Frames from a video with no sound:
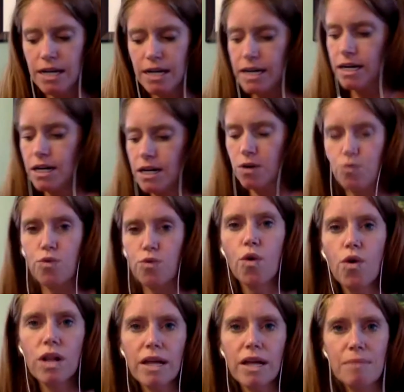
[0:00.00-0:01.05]

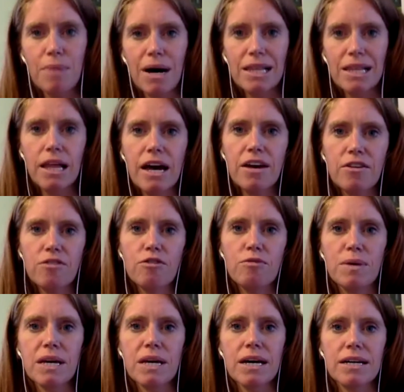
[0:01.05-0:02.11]
role in my life,
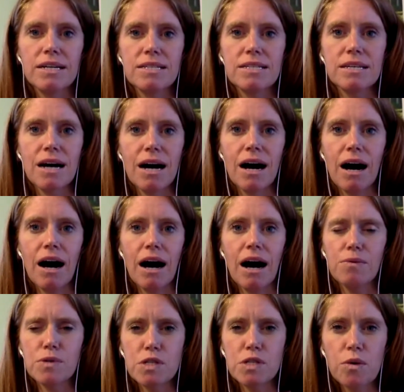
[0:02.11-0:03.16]
because I
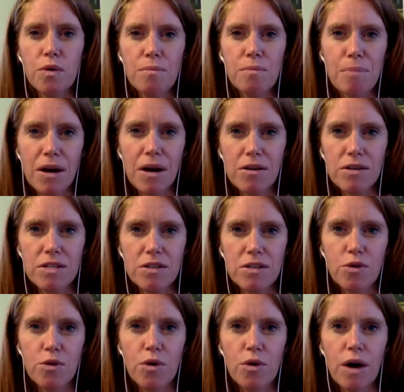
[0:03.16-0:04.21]
was so embarrassed of
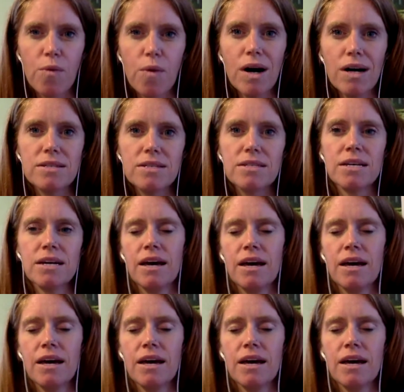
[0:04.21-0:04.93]
who I was.